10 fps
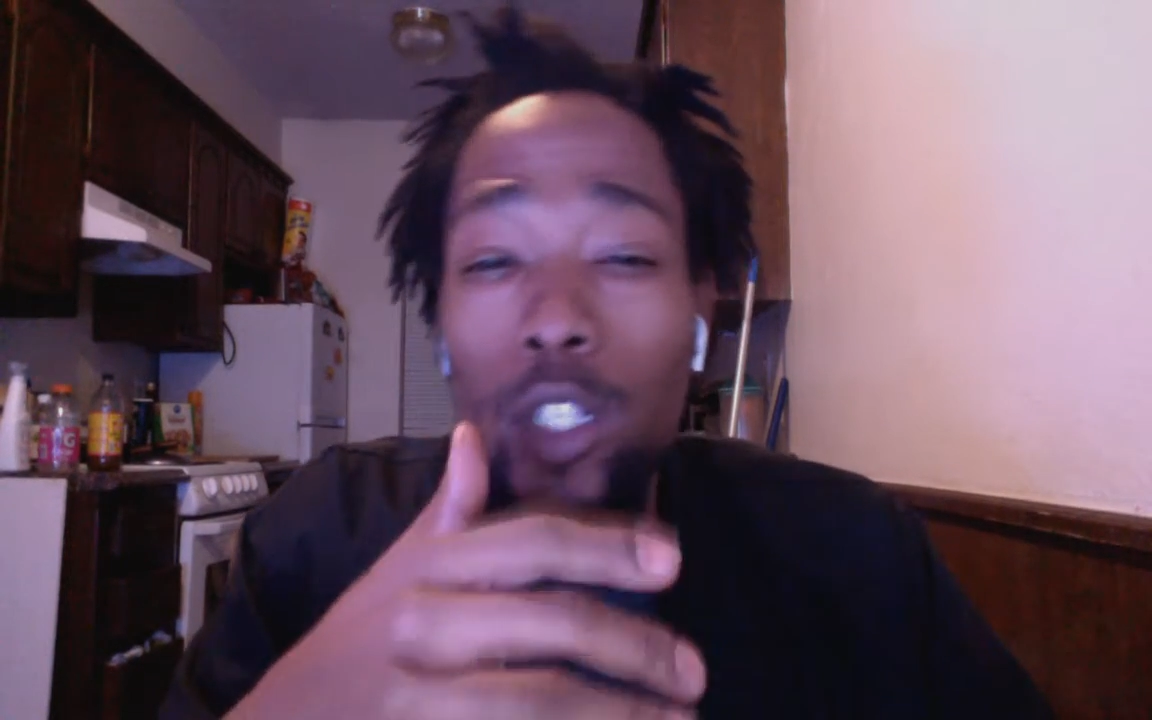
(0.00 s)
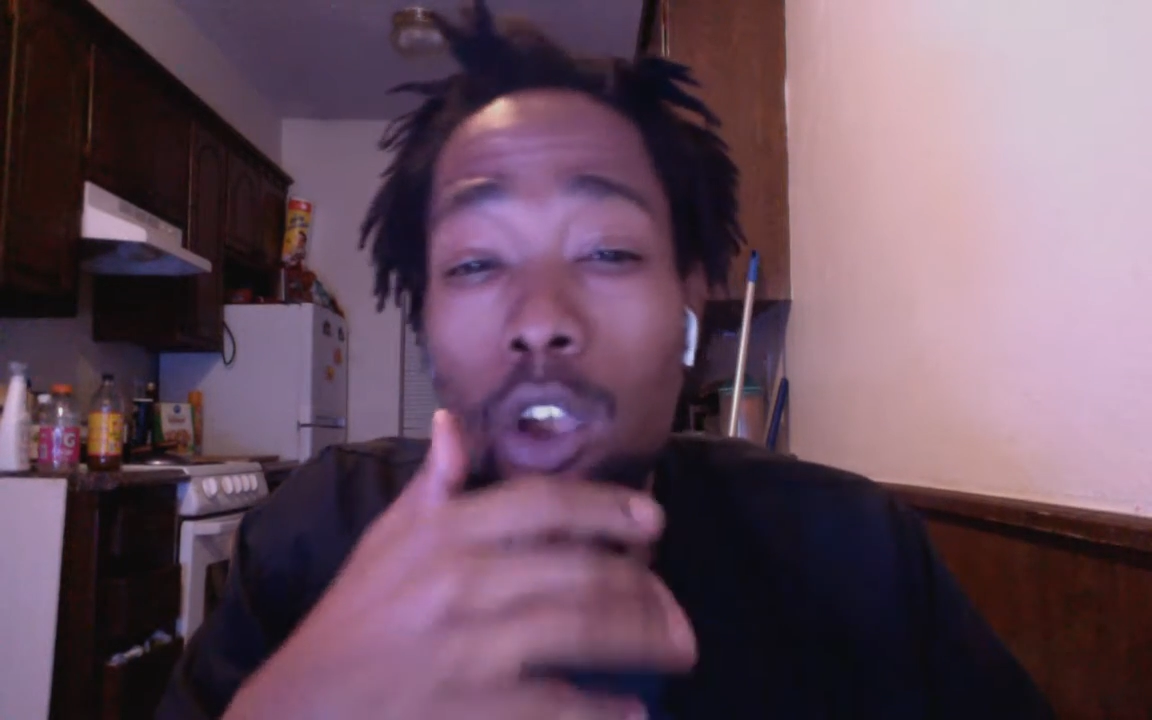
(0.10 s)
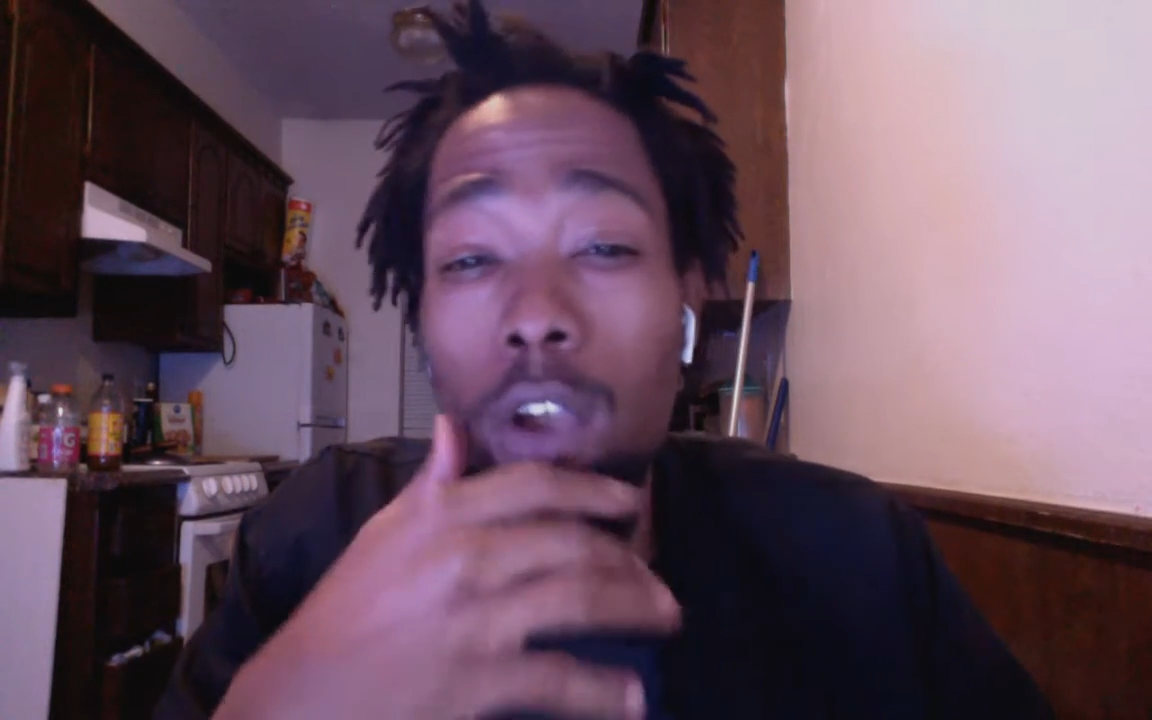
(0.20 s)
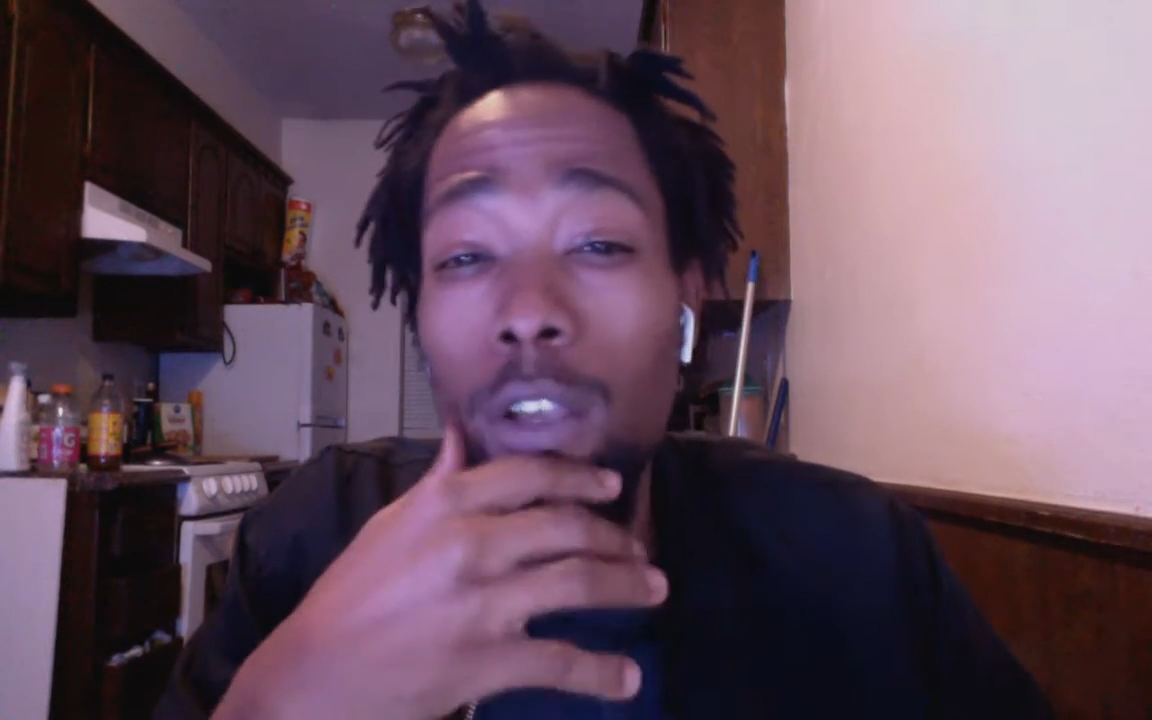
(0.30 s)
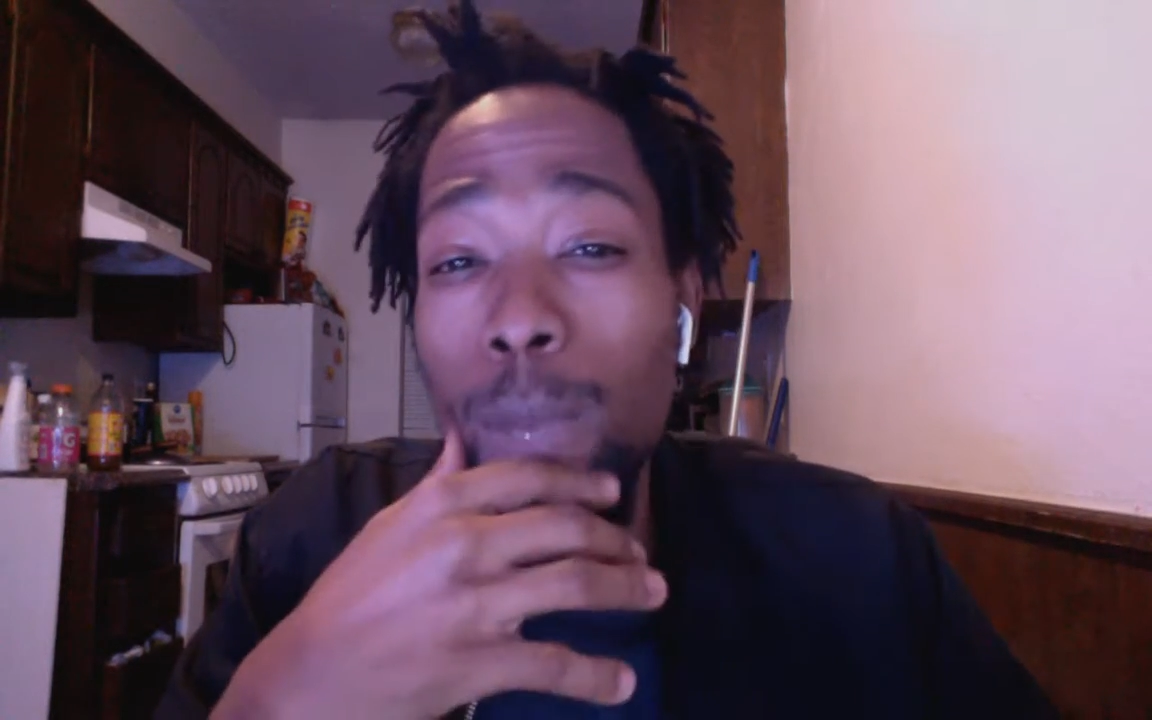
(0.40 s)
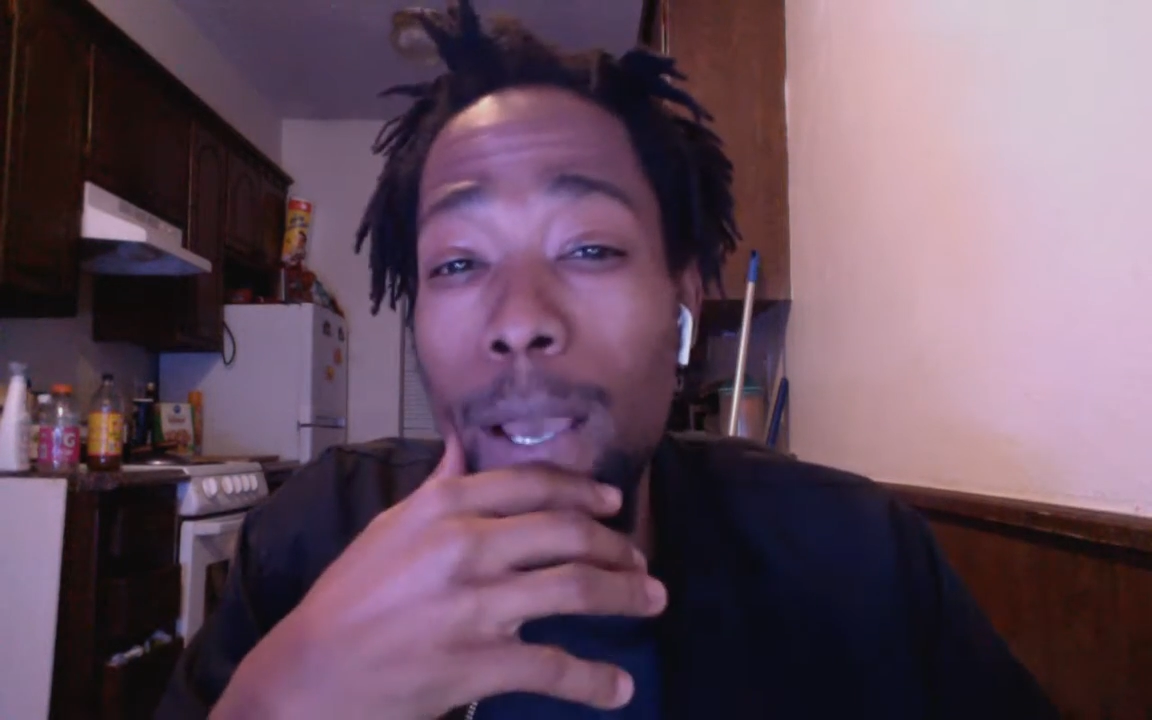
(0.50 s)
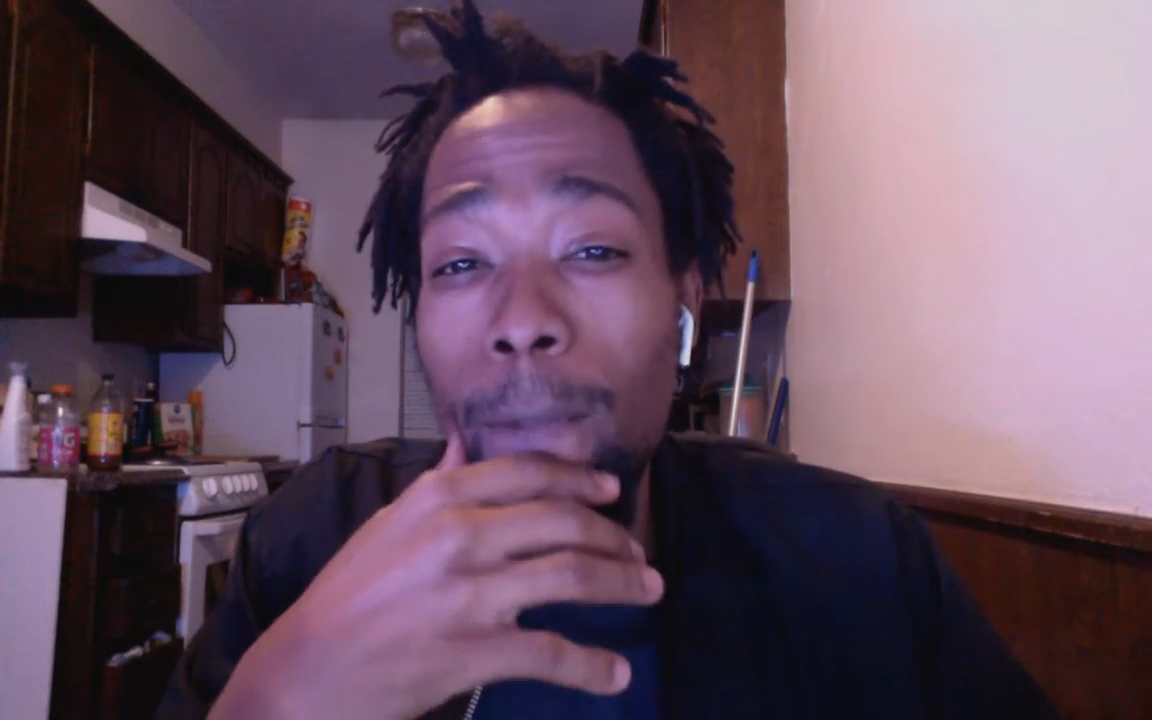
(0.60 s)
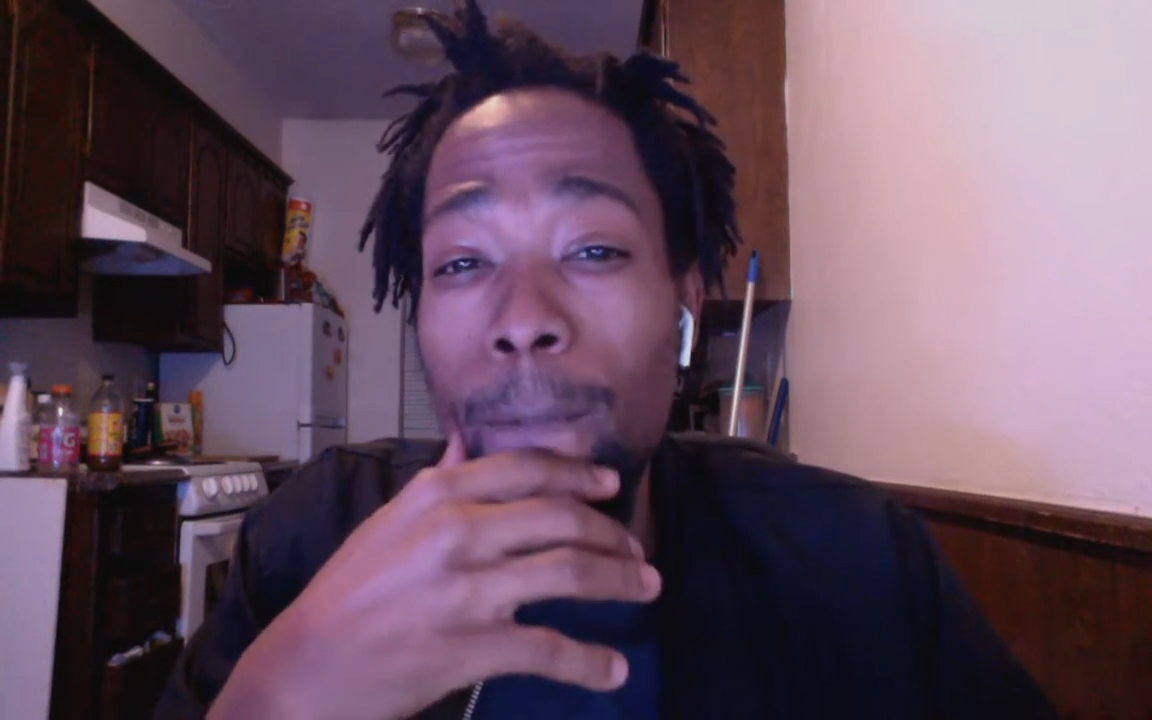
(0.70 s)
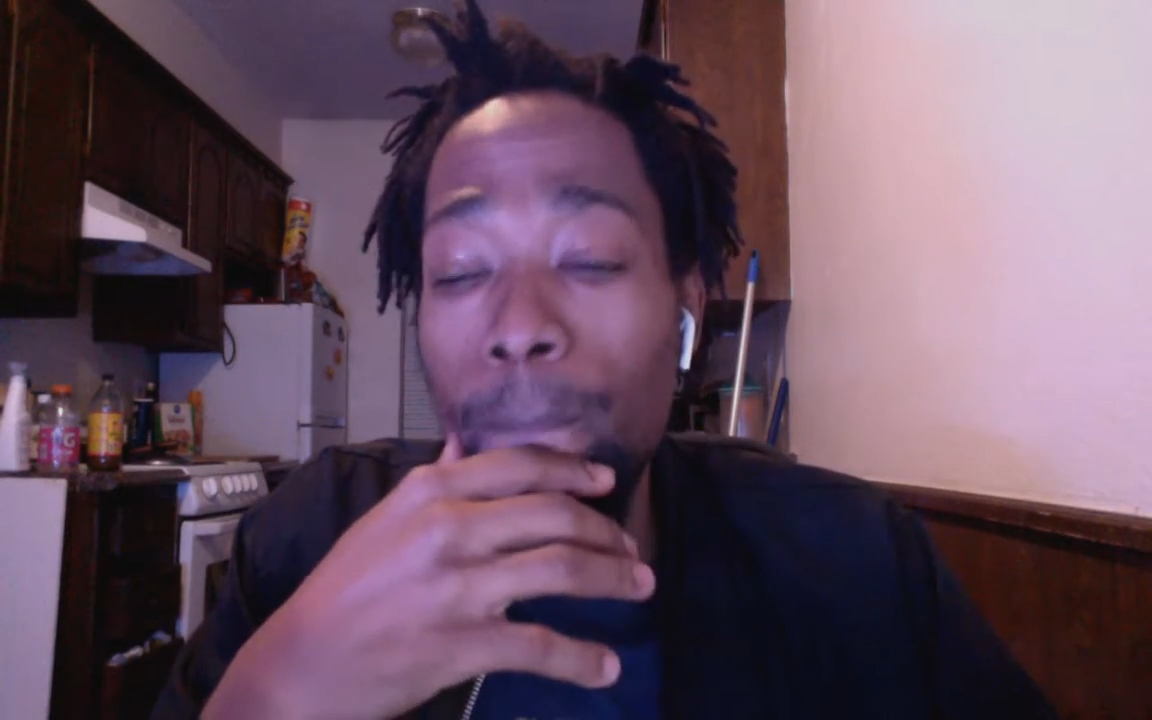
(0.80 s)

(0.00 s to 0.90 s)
talk about,